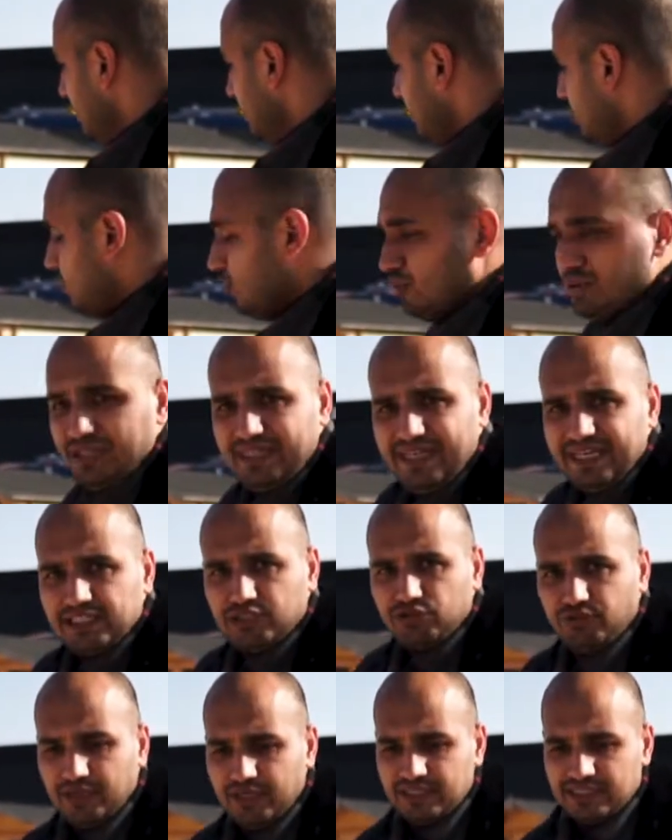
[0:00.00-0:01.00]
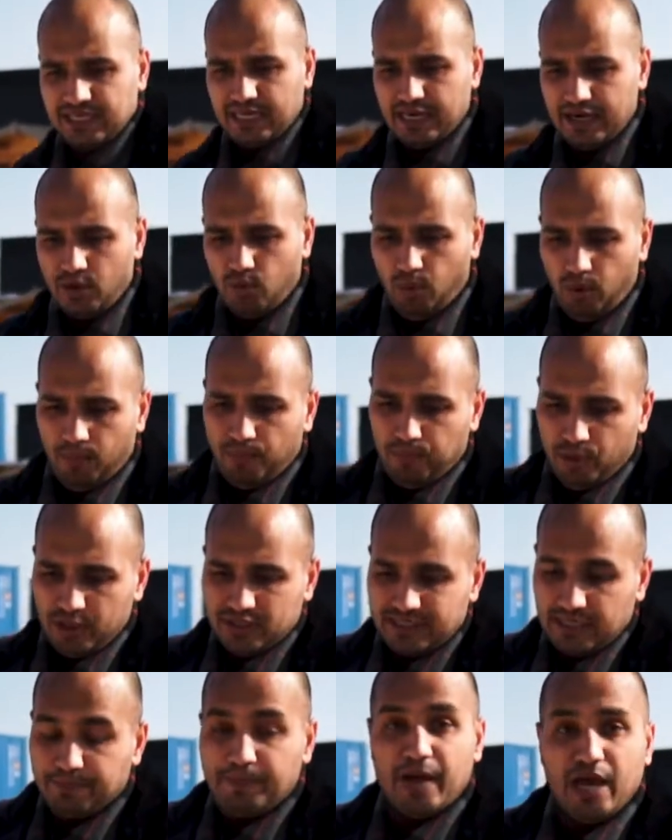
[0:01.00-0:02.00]
They do the DS3s in a
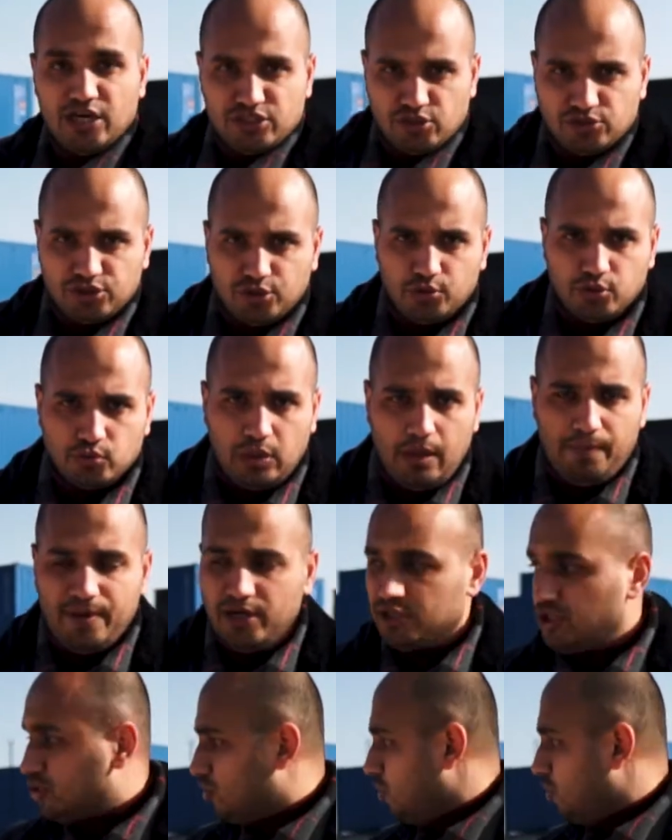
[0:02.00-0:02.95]
1.6, Peugeots they do as well. Peugeot